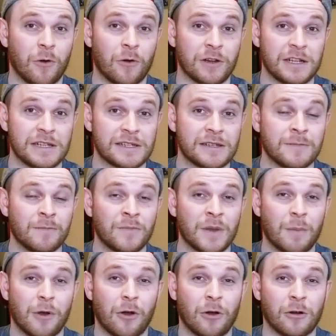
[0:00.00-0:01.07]
audience,
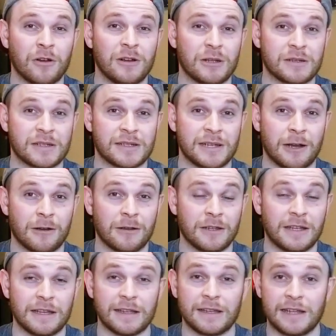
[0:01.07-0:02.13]
but aren't
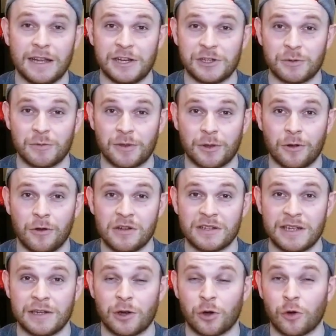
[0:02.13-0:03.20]
necessarily engaging with the
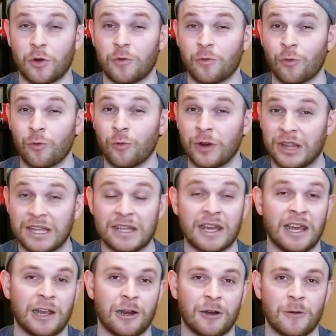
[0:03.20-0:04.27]
content or really
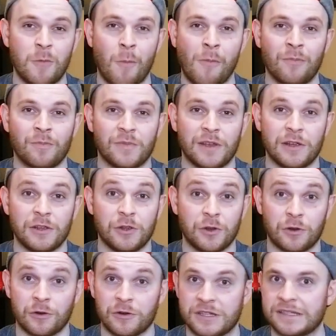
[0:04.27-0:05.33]
care that
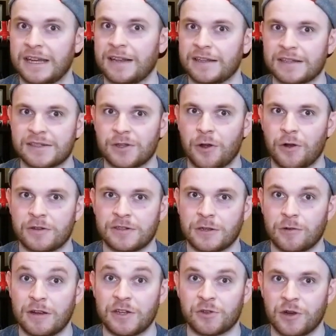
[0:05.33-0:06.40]
you're selling socks and
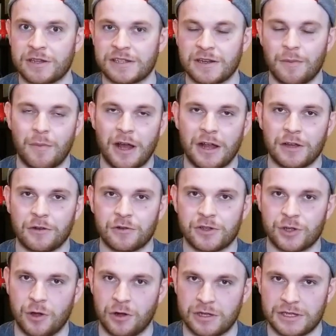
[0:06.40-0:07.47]
are interested in buying your
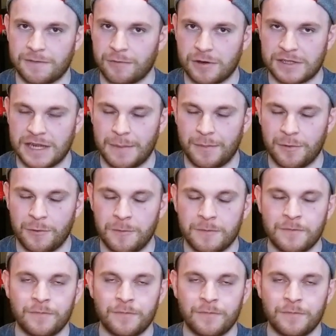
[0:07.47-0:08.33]
socks, for example.